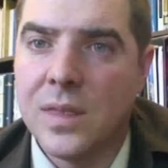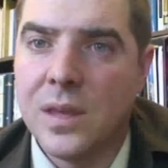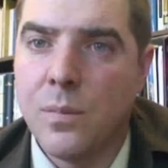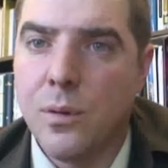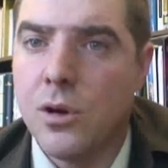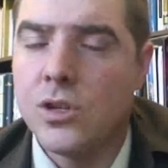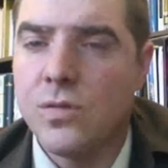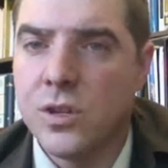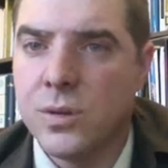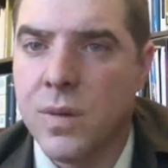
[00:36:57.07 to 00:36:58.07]
the push
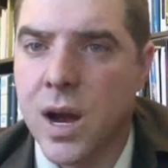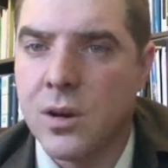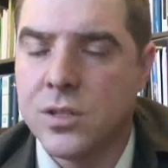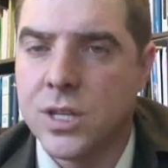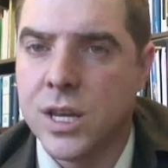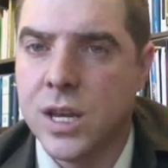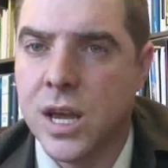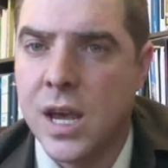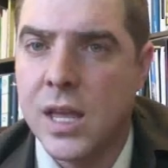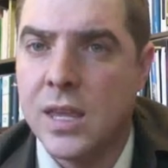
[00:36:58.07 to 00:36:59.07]
for democracy,
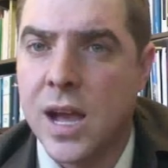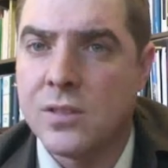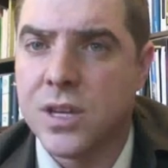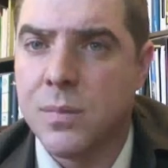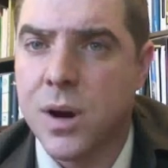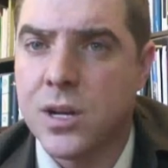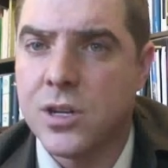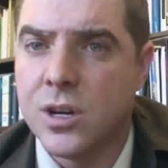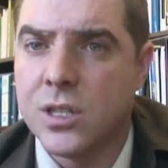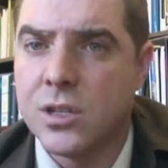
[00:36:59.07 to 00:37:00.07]
and the outside
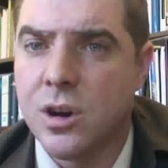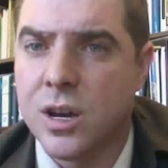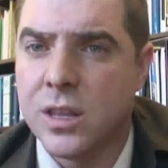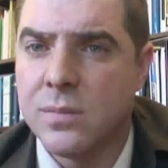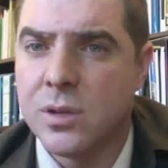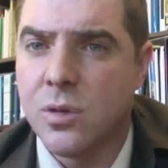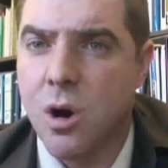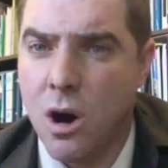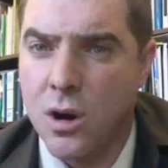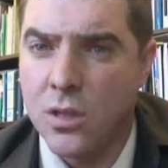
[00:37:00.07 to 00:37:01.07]
pressure is causing them to
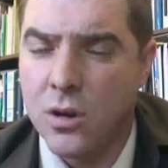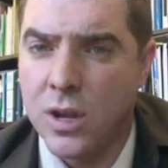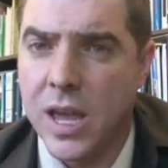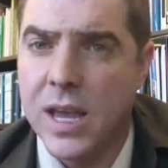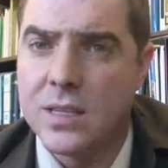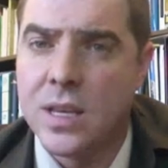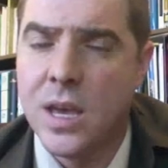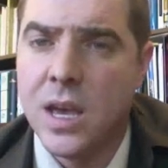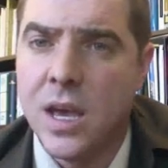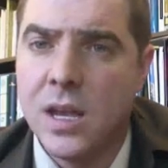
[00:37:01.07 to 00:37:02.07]
harden their case
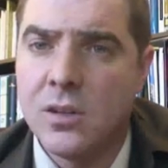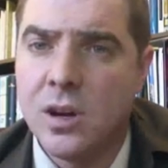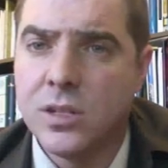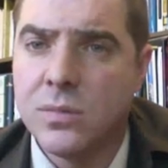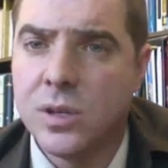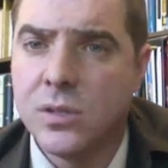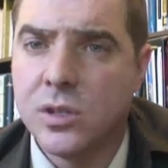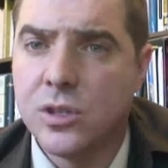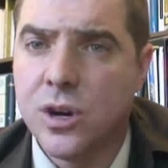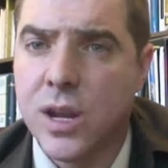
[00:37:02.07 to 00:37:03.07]
and causing them
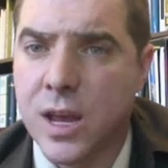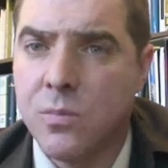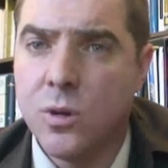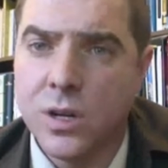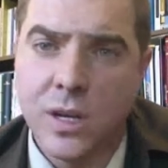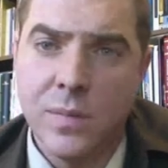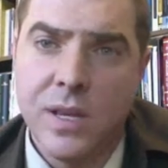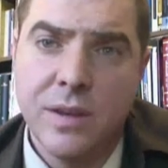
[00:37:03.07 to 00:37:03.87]
to turn inward, and